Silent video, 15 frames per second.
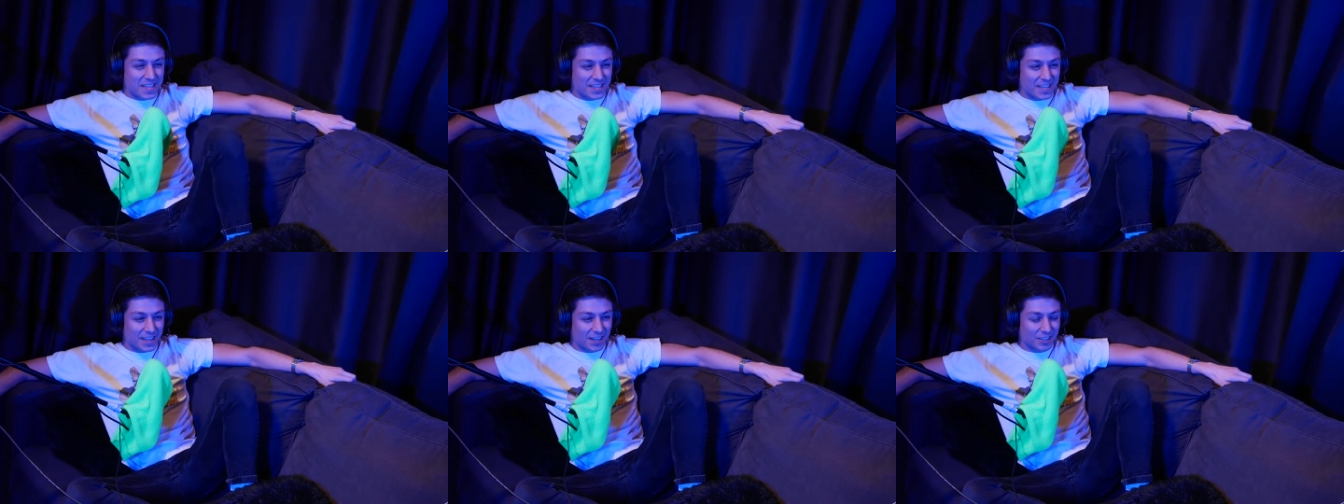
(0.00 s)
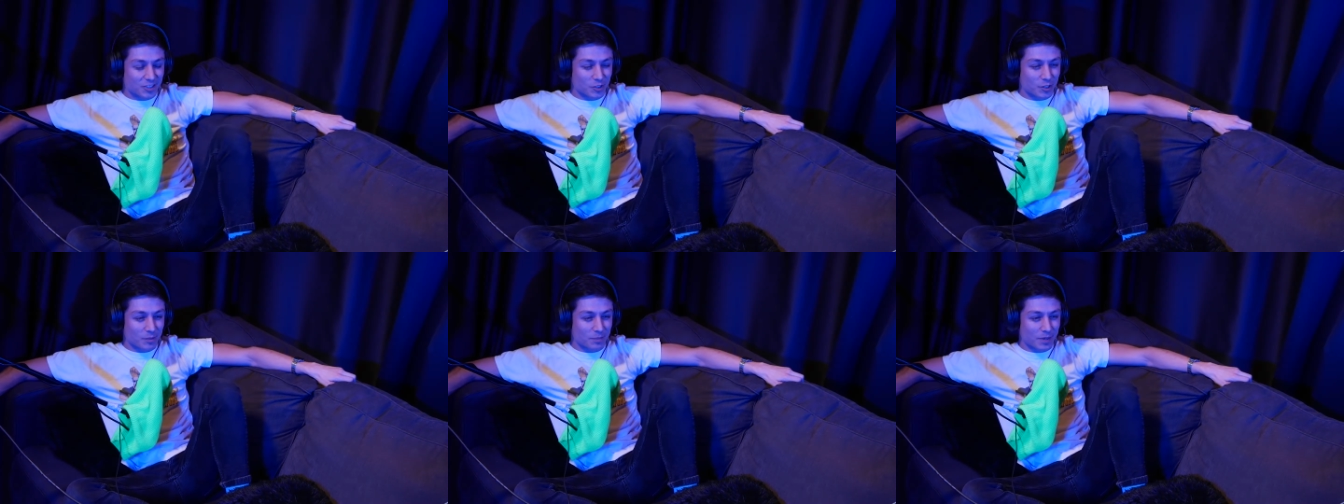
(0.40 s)
then I'll do
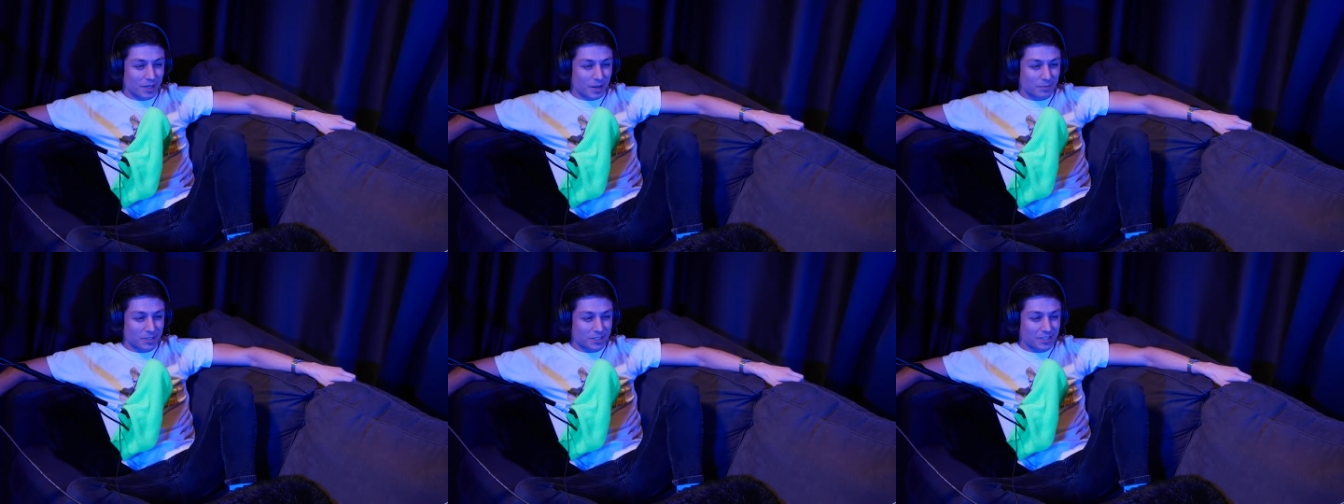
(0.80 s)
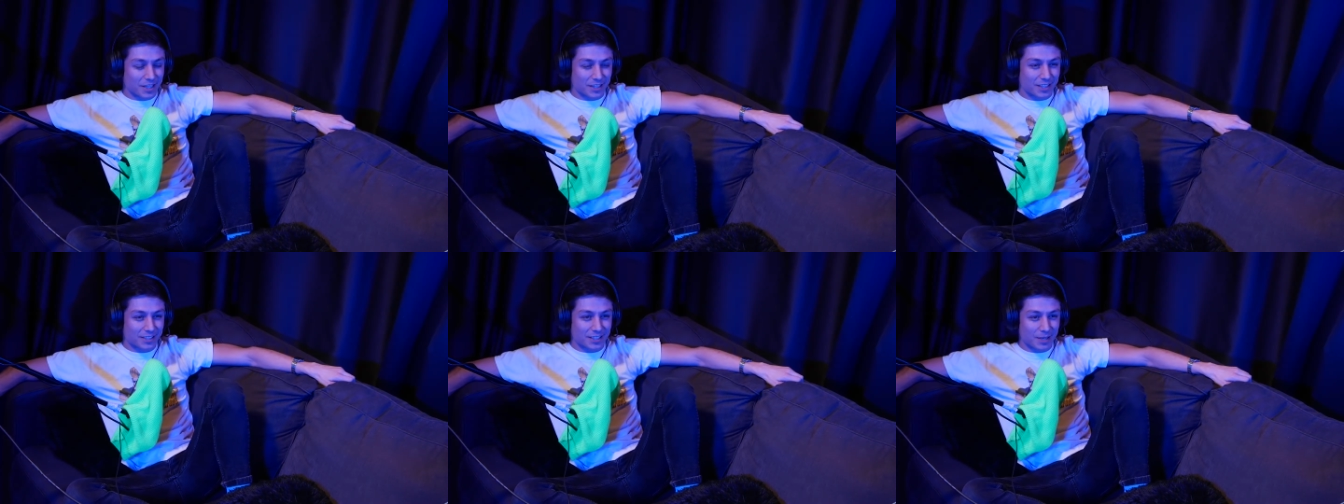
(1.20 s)
it. But I'm just not
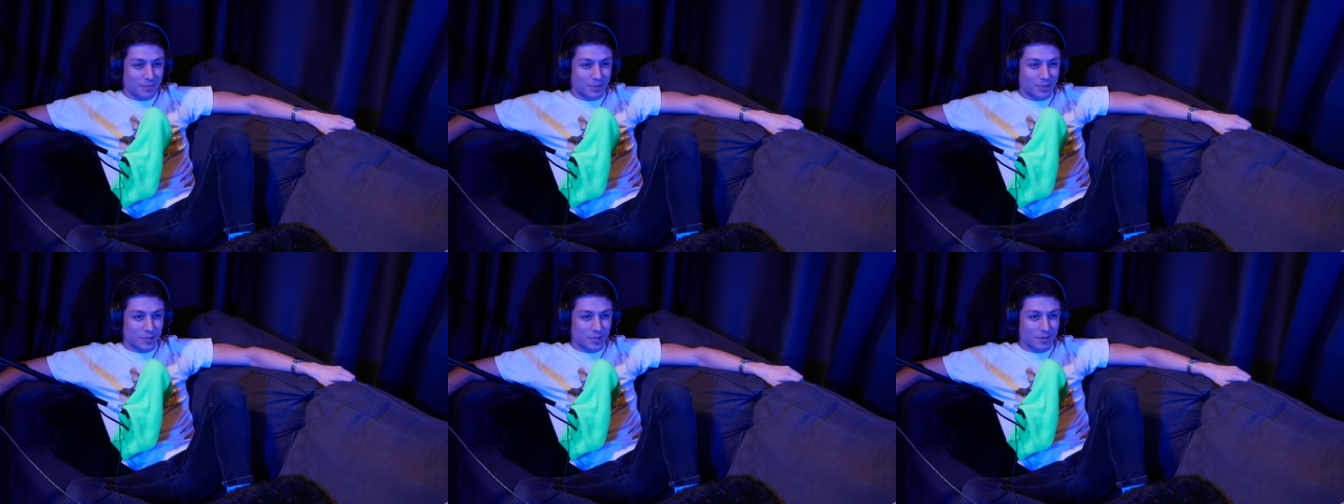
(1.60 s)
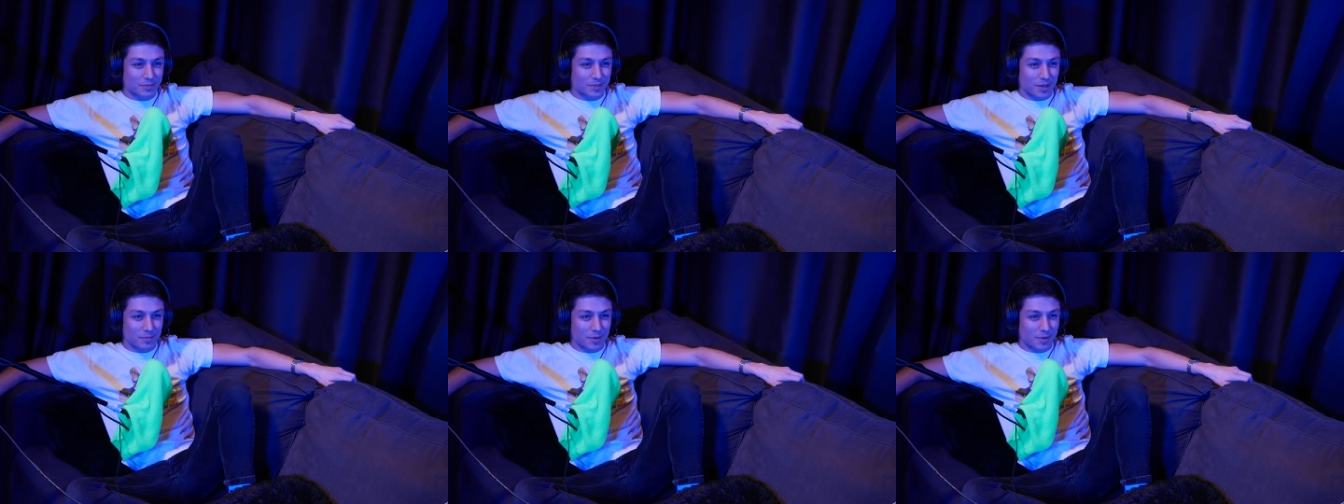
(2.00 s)
that type of dude. I'm
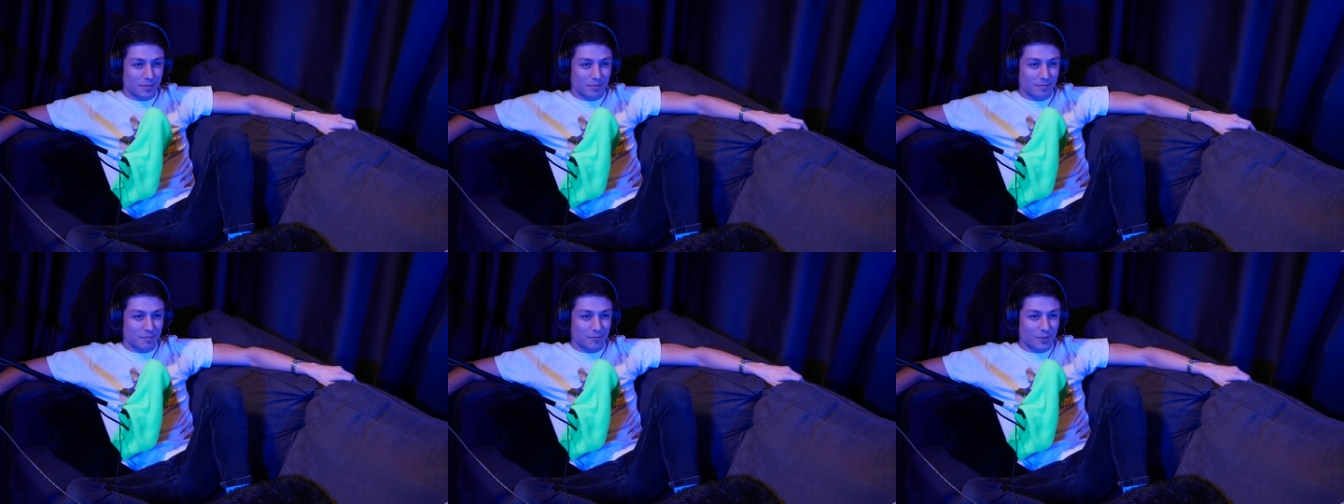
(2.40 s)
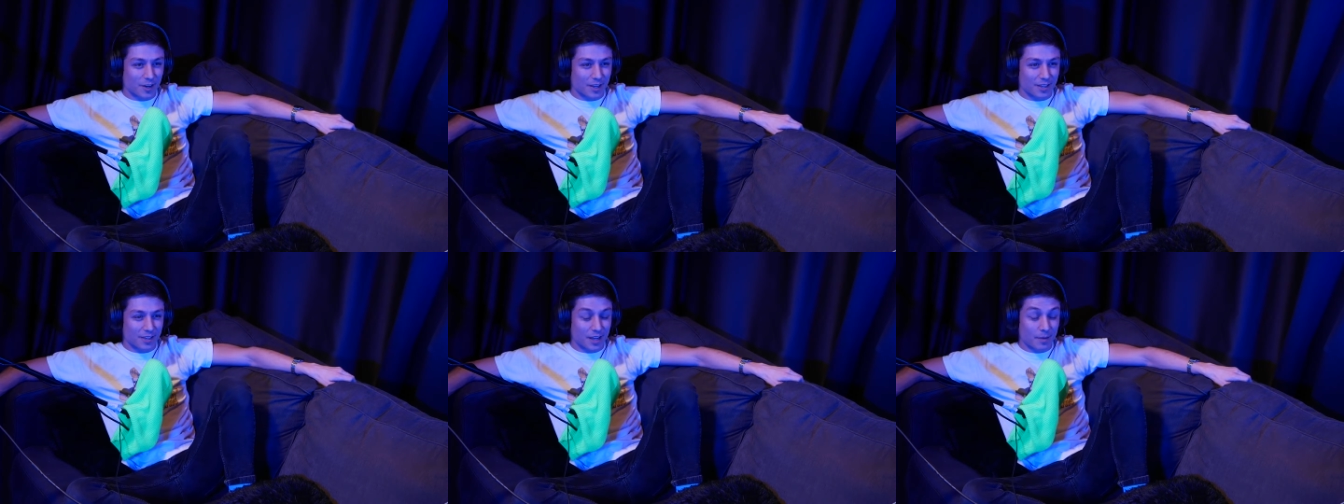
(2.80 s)
I'm a
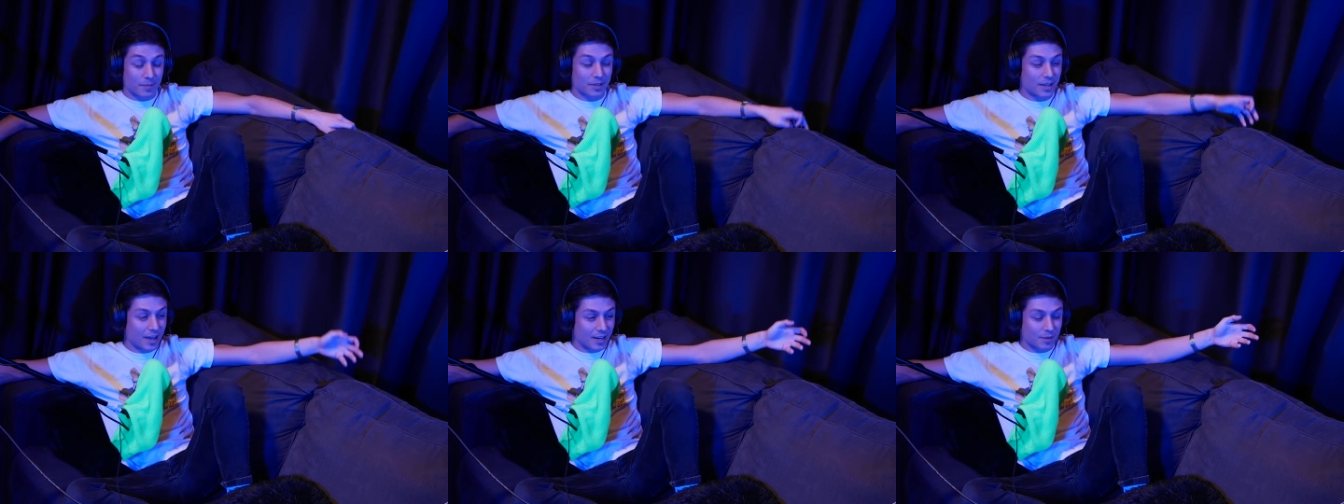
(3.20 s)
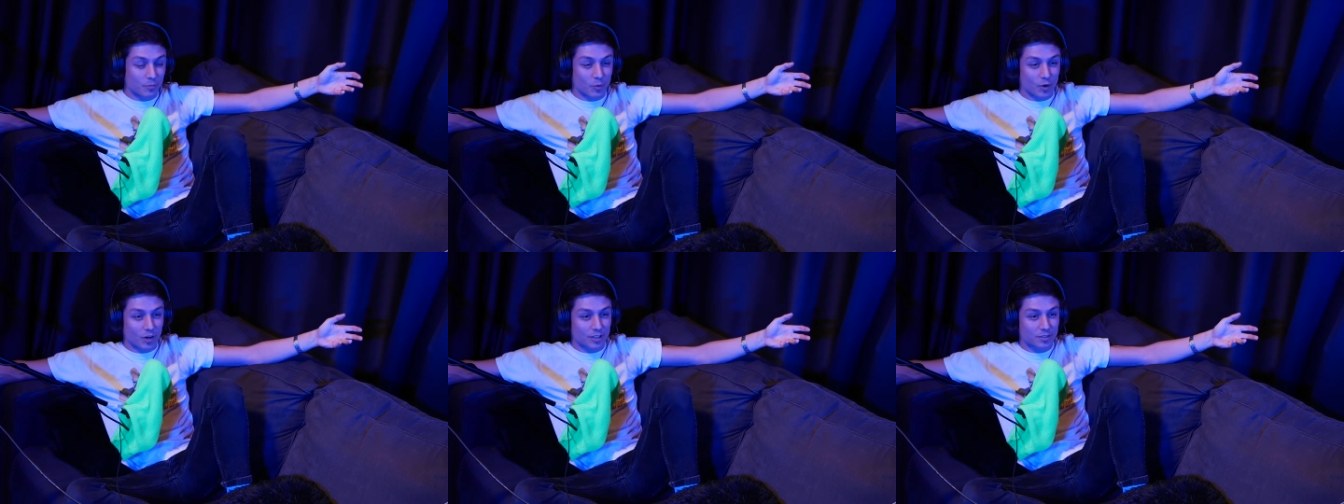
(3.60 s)
fucking. I mean, not
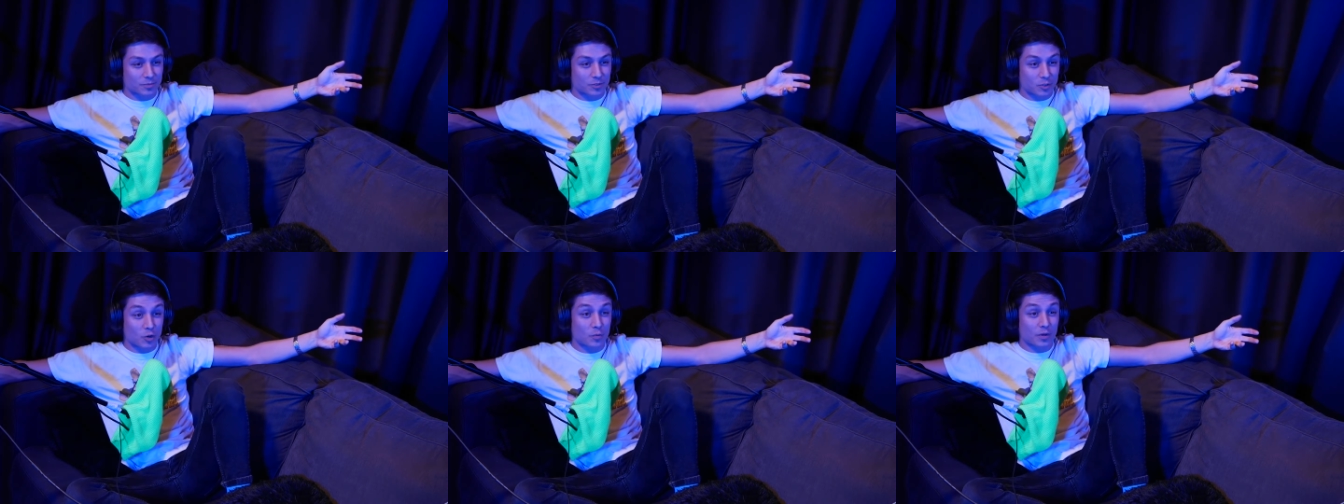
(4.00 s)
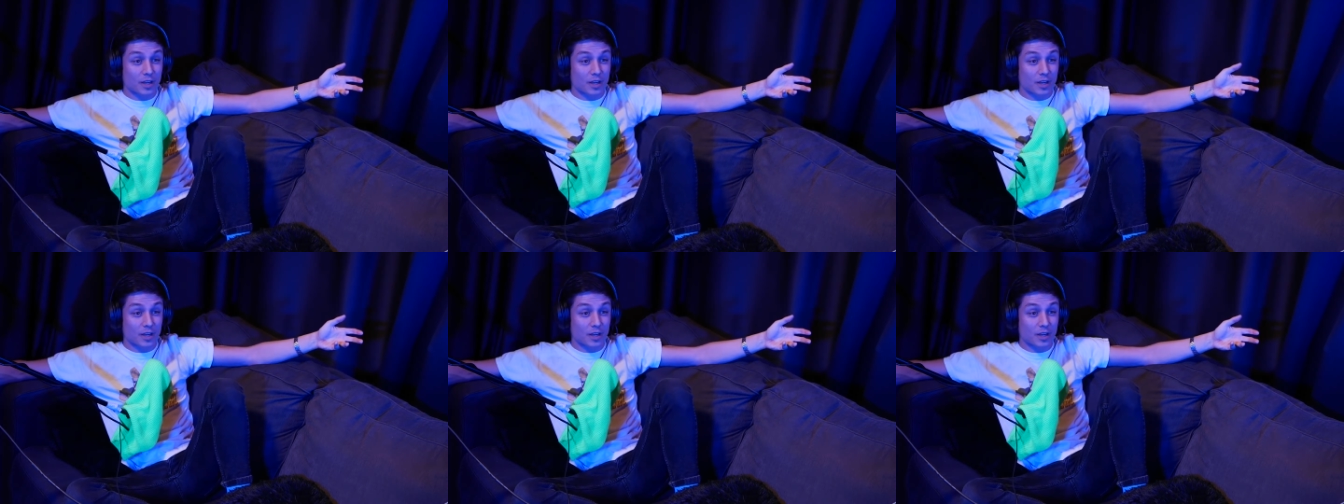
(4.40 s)
anymore because I'm sober